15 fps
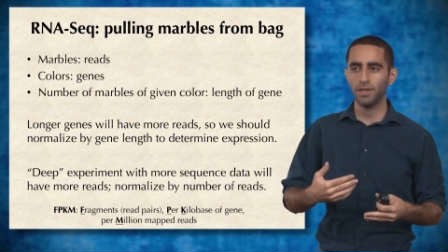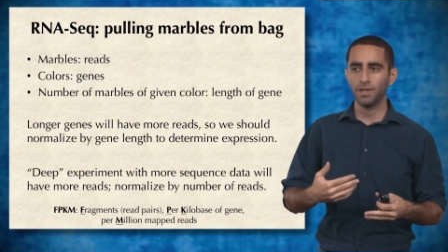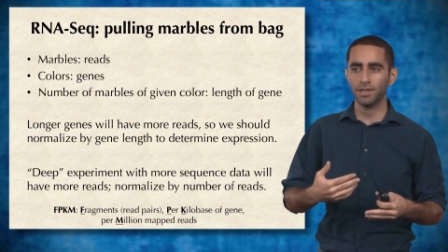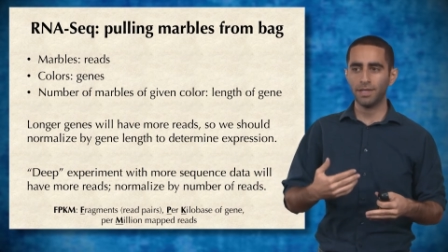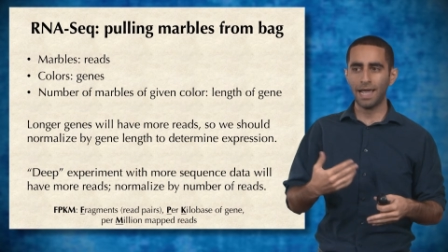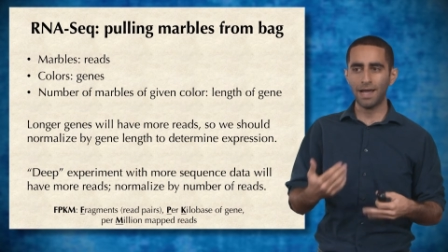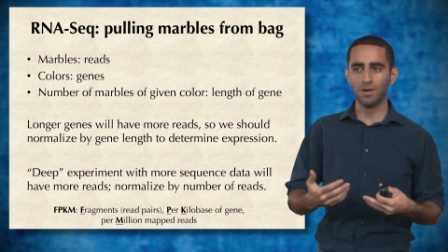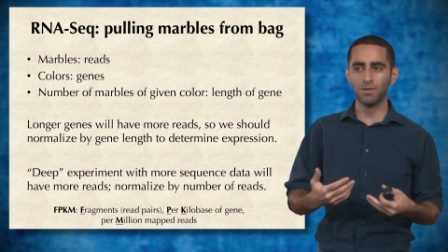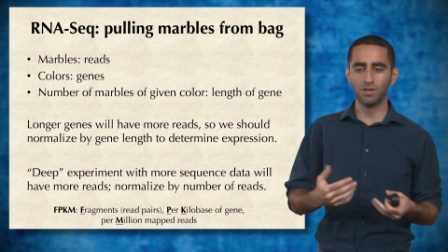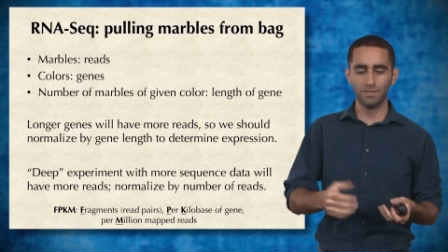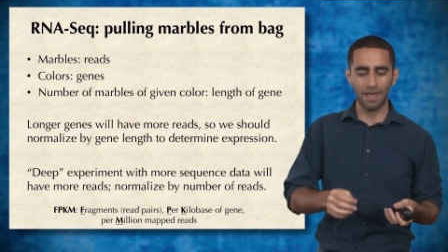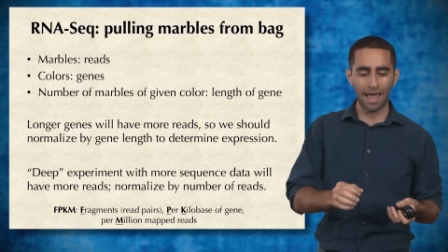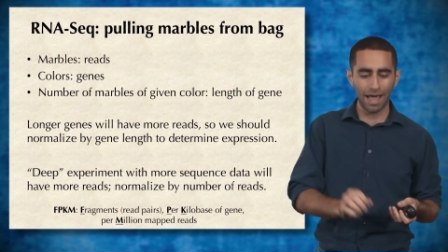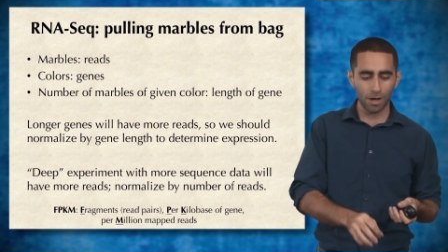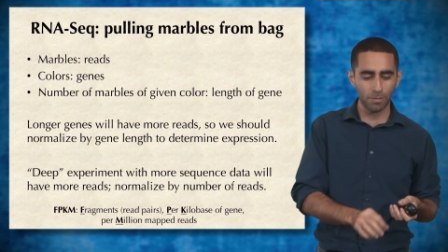count of
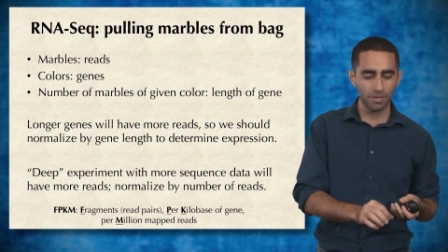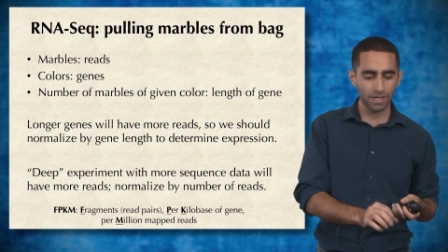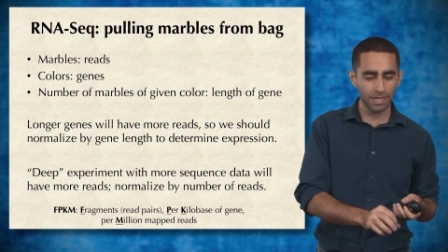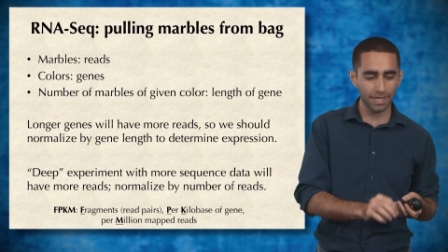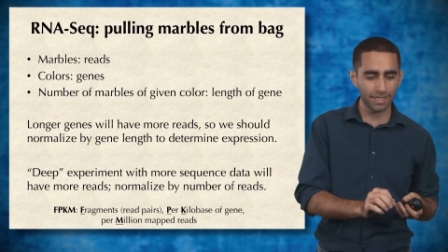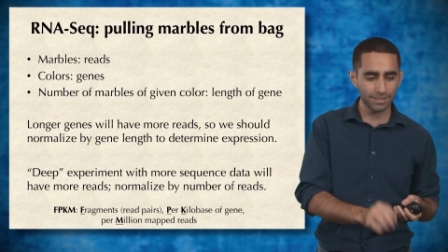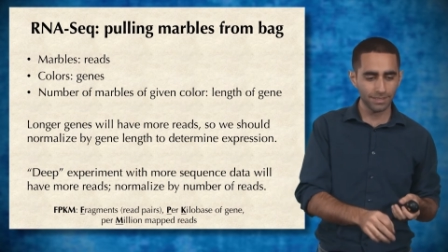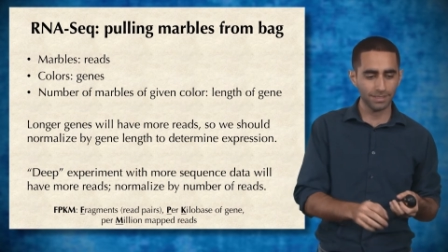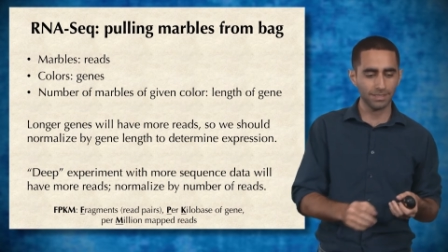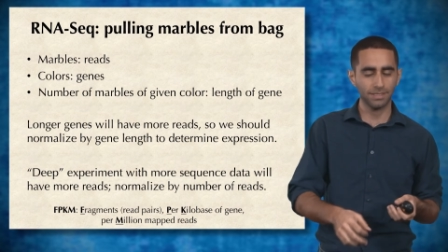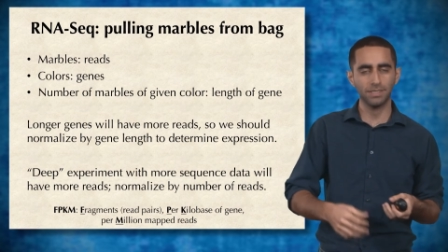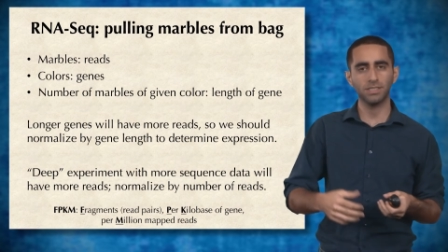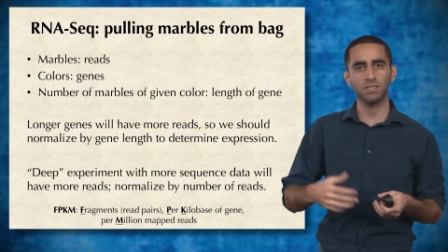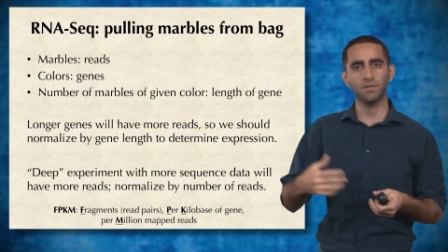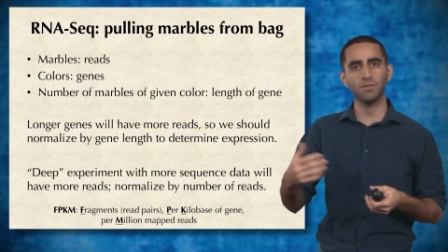how many
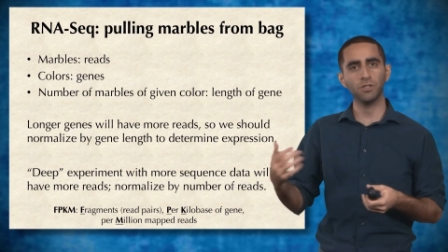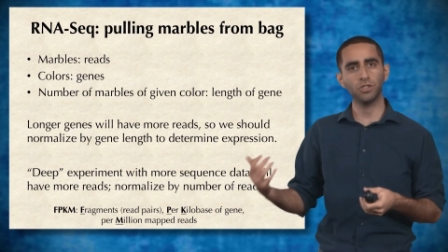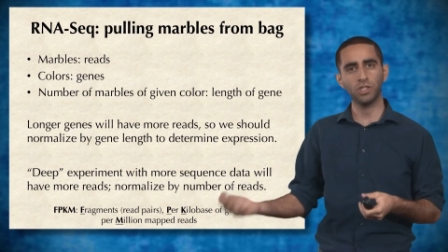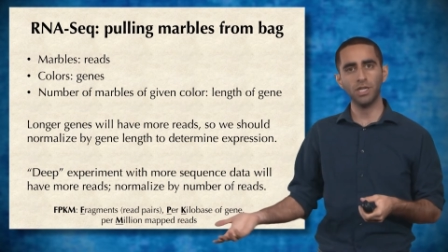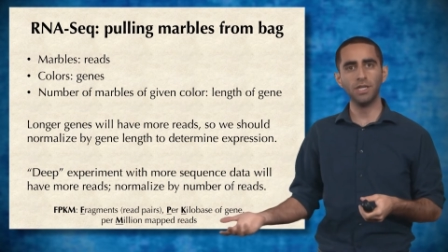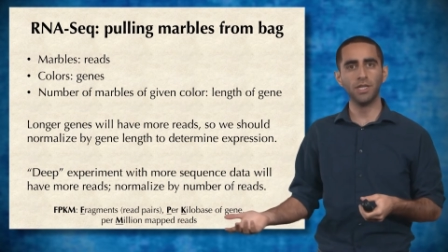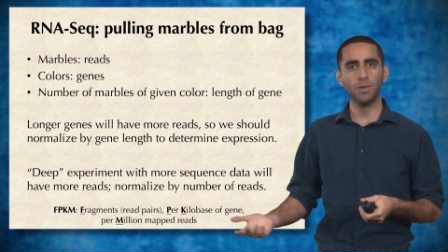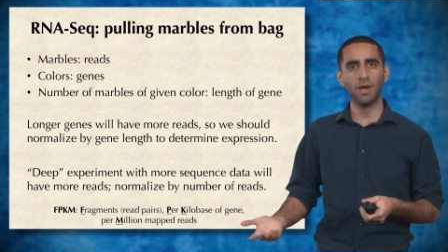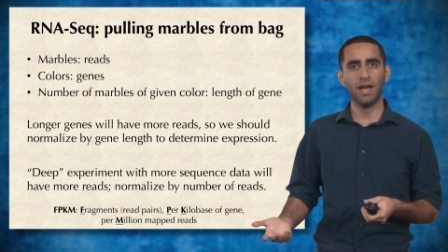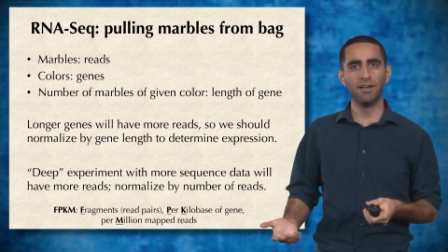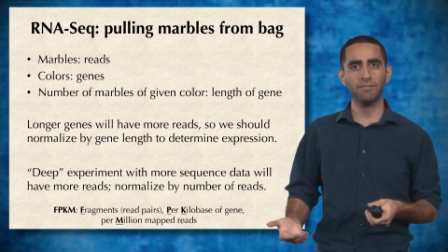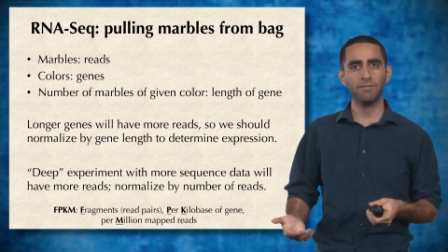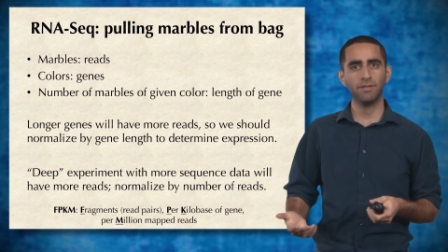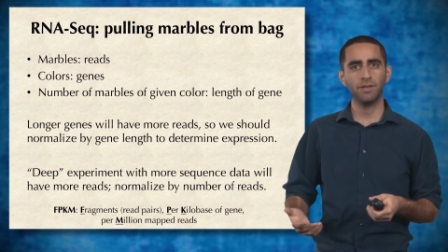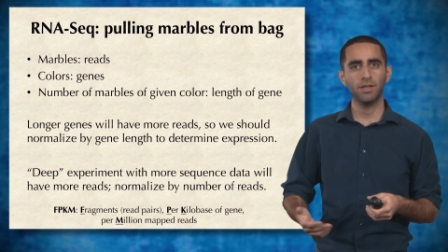instances of your gene you
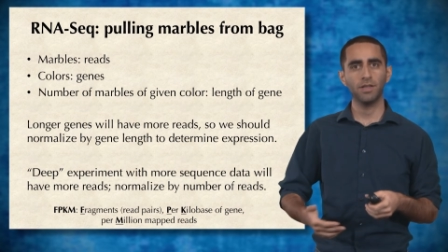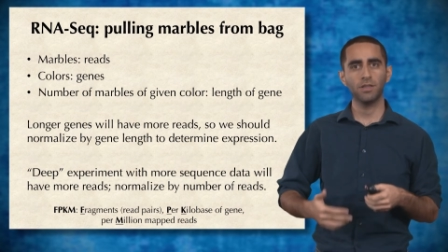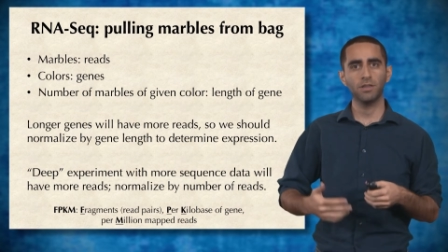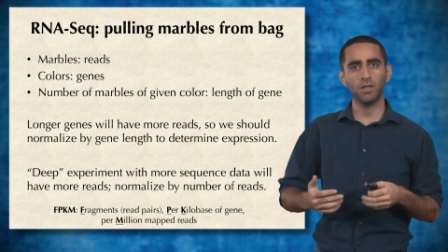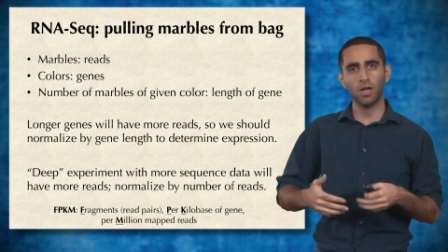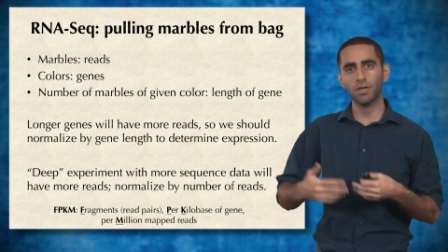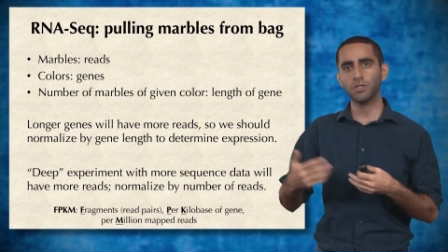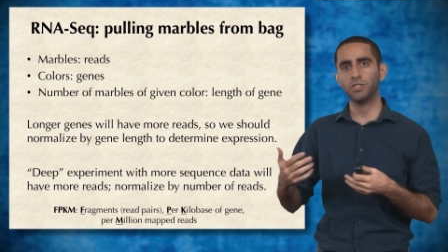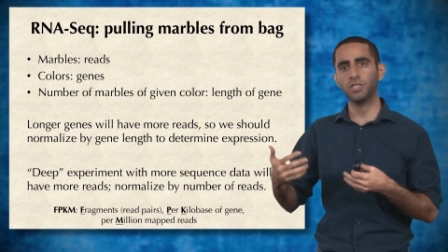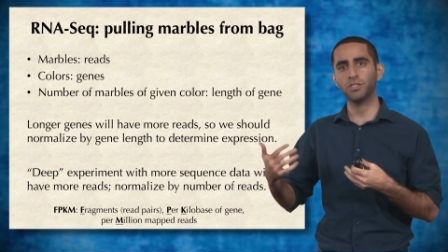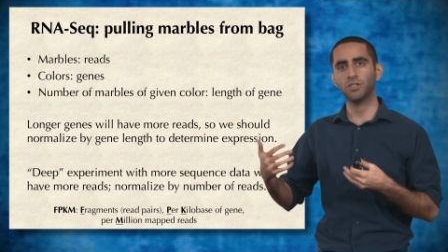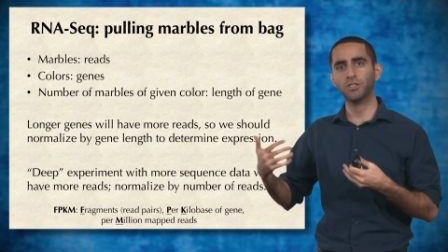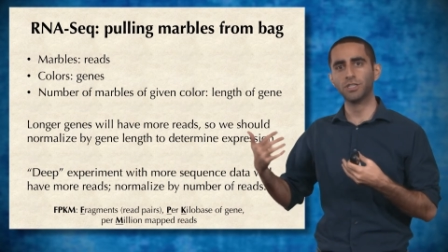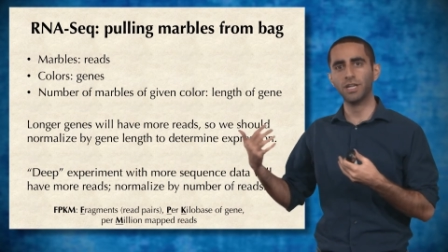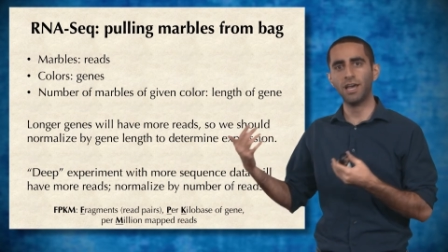have. Longer genes are
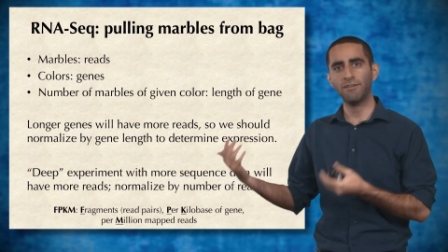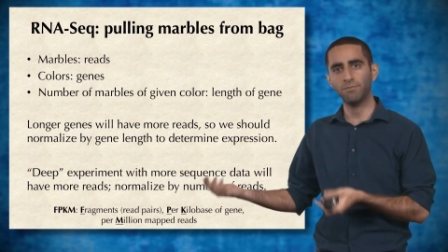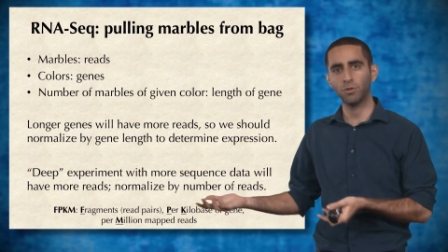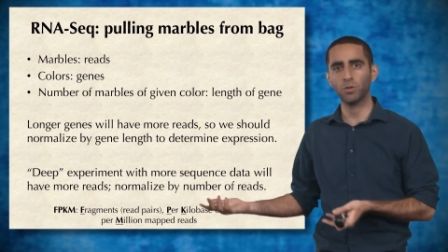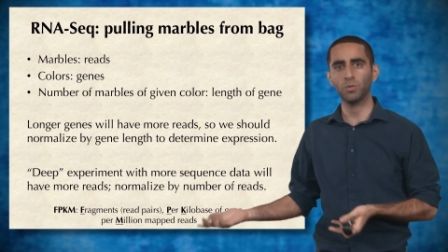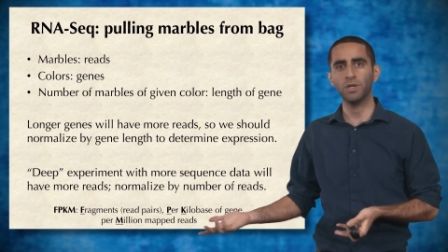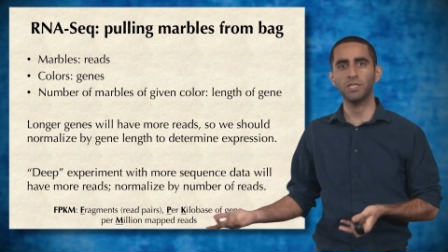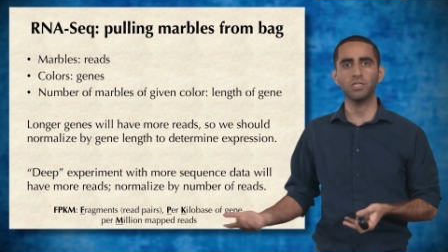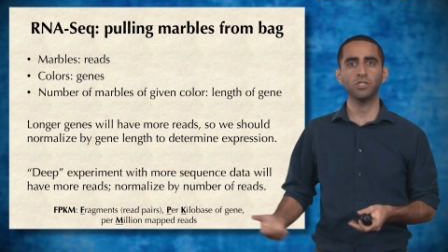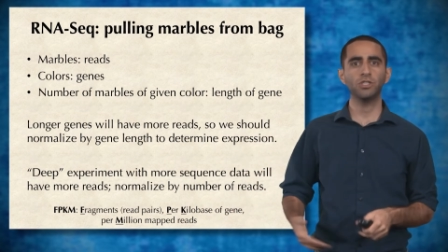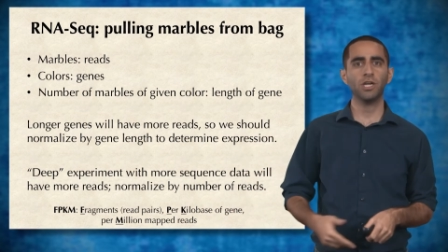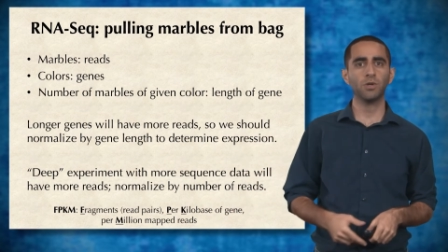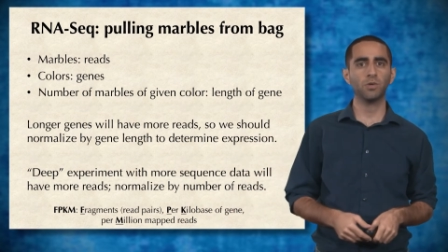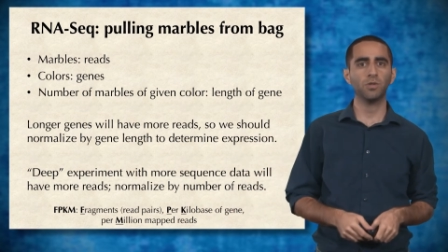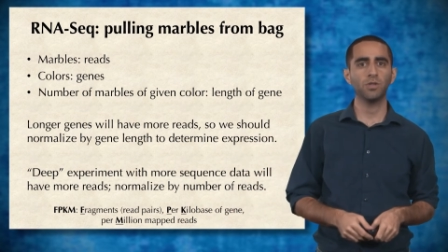just going to have more reads in
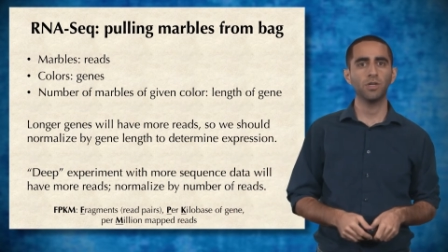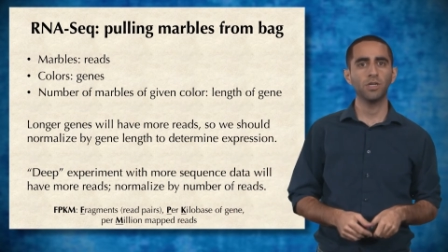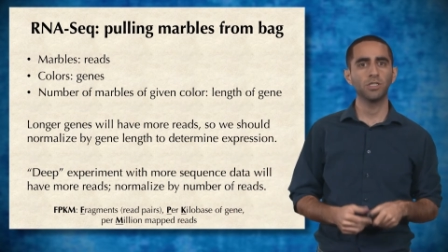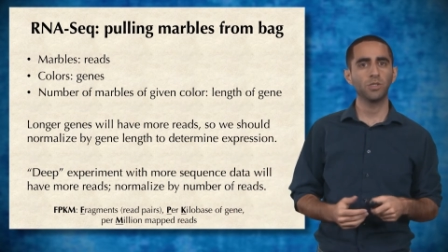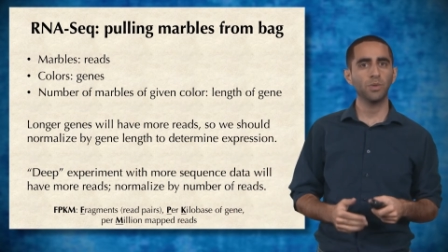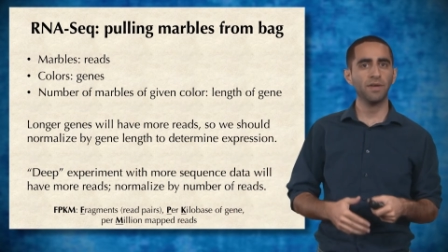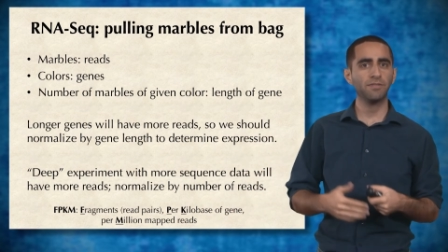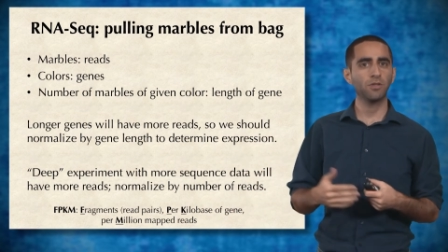general. So we have to